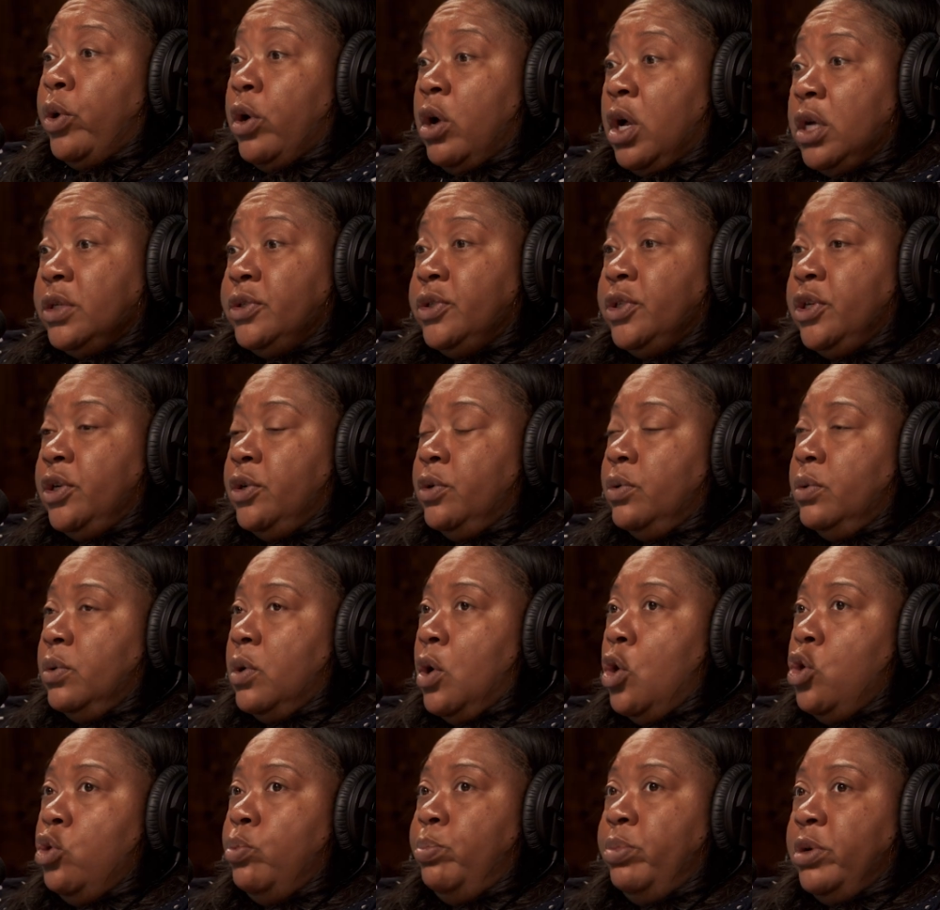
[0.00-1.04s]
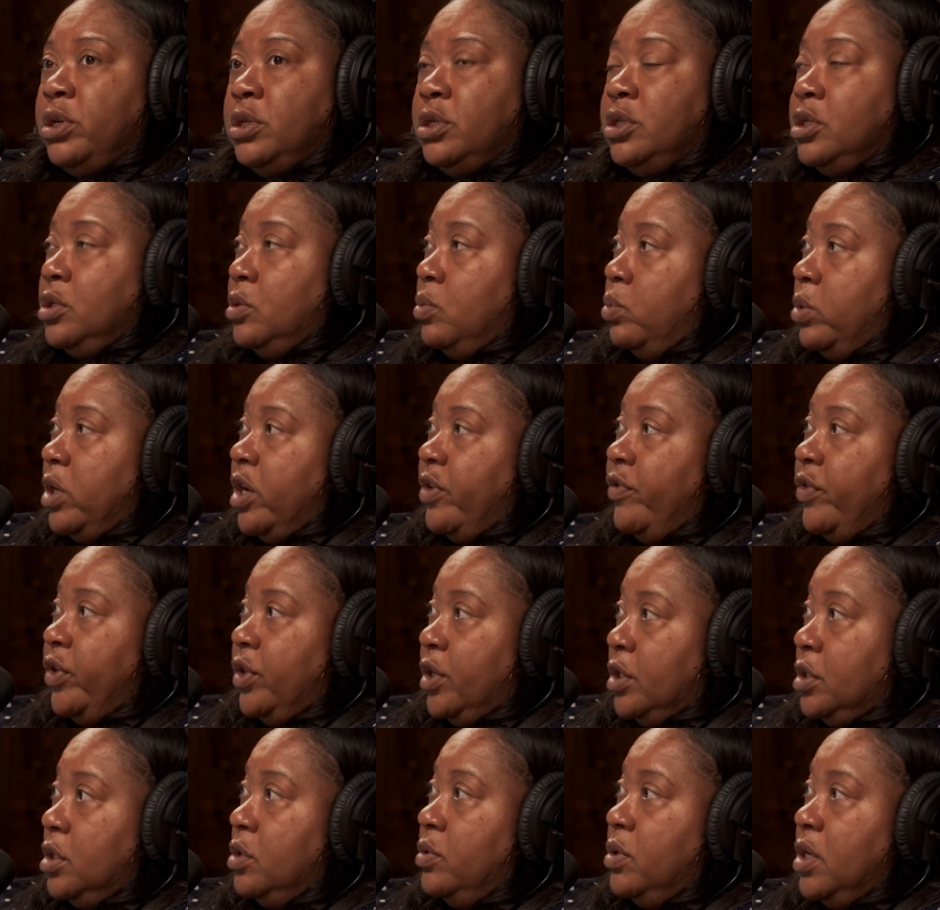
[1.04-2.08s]
also open to whatever
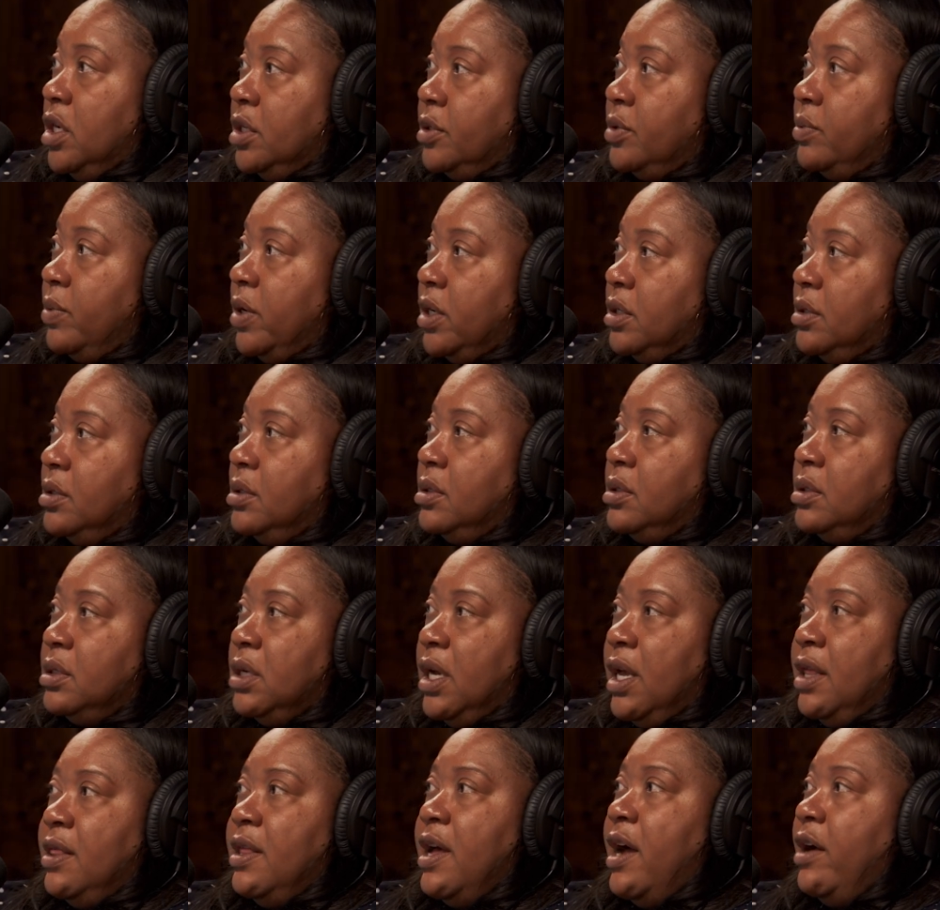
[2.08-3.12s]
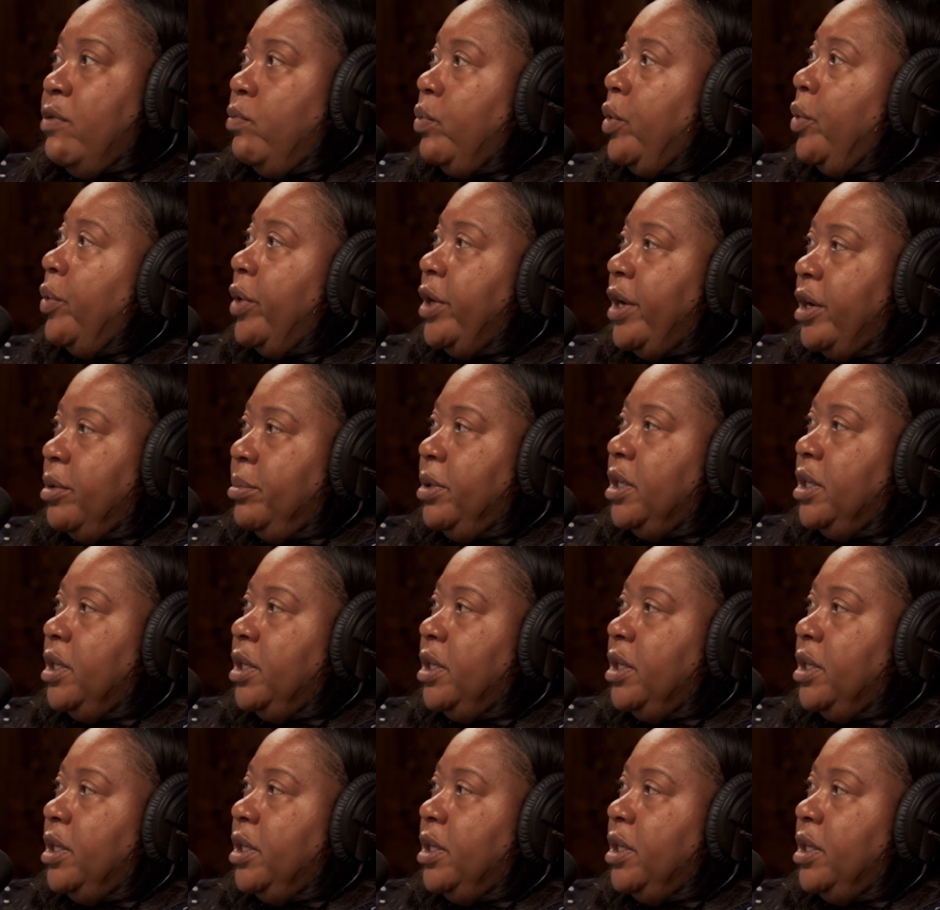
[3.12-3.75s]
the newness was and that we were going to be